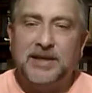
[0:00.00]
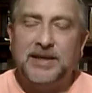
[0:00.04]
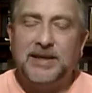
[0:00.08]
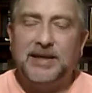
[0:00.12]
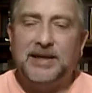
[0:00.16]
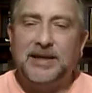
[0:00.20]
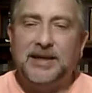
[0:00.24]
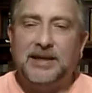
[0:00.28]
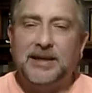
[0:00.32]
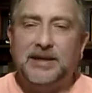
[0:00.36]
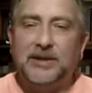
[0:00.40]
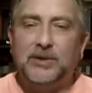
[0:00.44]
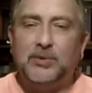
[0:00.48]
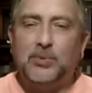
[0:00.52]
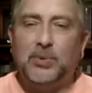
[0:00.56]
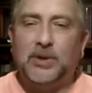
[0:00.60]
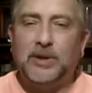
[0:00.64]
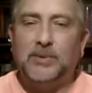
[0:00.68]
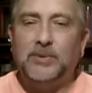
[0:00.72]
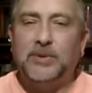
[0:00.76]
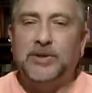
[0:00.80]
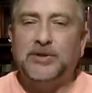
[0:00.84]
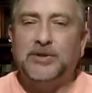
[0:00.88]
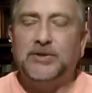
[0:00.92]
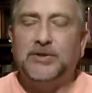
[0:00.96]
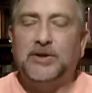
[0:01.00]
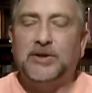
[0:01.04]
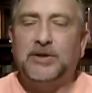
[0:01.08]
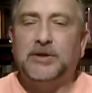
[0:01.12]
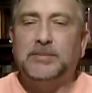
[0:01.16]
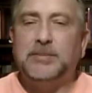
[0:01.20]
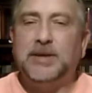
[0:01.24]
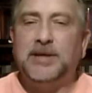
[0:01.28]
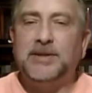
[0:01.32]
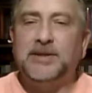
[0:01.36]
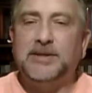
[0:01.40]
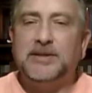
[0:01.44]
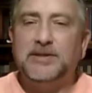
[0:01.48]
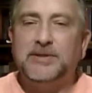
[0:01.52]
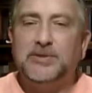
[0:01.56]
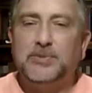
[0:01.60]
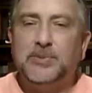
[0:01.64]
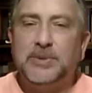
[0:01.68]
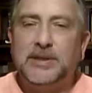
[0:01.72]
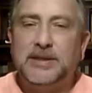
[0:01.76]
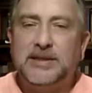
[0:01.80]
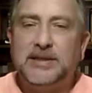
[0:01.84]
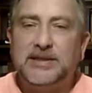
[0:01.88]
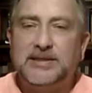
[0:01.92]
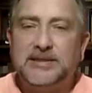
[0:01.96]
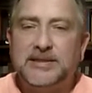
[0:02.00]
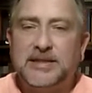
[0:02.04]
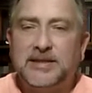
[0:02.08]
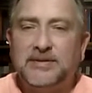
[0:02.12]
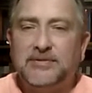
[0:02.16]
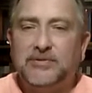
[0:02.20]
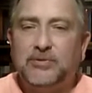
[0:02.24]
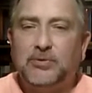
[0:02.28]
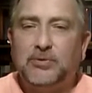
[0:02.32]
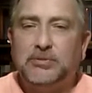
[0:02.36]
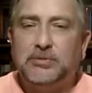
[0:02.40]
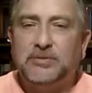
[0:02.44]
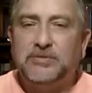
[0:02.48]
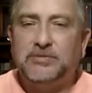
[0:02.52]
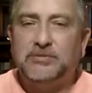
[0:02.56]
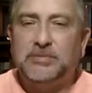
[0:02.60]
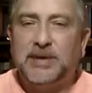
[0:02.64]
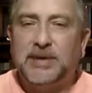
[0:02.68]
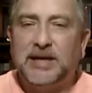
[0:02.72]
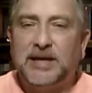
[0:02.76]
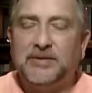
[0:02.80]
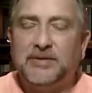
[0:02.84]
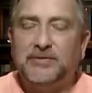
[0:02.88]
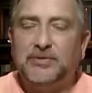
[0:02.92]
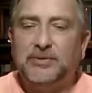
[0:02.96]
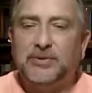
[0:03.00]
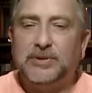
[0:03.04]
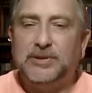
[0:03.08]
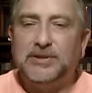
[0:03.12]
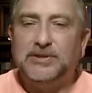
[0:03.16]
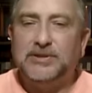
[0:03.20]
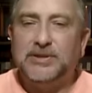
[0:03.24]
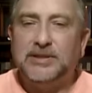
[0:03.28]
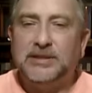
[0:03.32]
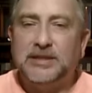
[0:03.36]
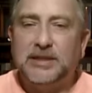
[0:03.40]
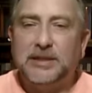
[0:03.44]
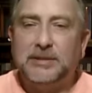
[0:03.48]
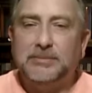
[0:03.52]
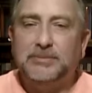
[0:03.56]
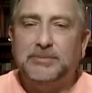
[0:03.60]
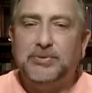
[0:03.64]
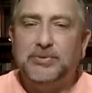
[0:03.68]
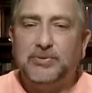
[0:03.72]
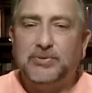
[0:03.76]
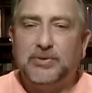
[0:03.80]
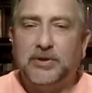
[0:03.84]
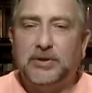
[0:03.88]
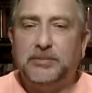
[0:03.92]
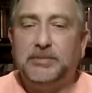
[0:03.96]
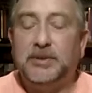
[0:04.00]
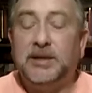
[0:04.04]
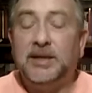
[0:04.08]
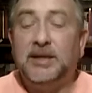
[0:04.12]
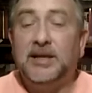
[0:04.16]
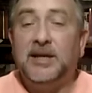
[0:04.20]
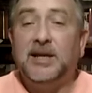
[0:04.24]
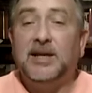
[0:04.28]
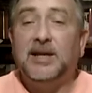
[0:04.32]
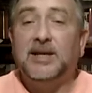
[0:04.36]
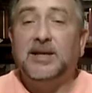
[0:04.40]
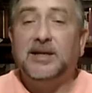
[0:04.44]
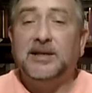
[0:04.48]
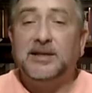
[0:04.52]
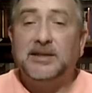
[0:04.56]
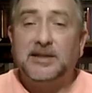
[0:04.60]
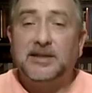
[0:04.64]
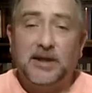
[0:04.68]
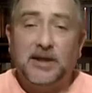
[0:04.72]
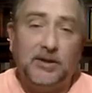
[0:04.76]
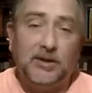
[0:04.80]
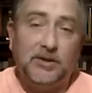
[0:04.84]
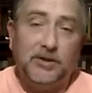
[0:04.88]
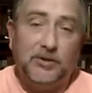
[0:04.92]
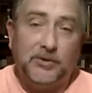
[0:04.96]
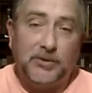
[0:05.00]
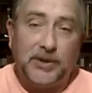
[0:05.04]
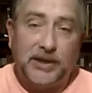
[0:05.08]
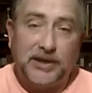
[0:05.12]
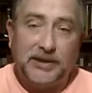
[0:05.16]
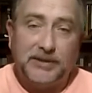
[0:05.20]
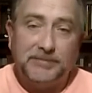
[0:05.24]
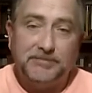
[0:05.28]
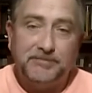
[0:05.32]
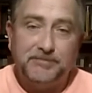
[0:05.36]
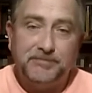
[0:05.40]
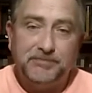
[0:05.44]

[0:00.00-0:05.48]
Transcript: And what I want to talk about this week is that form of mindfulness that comes from coloring.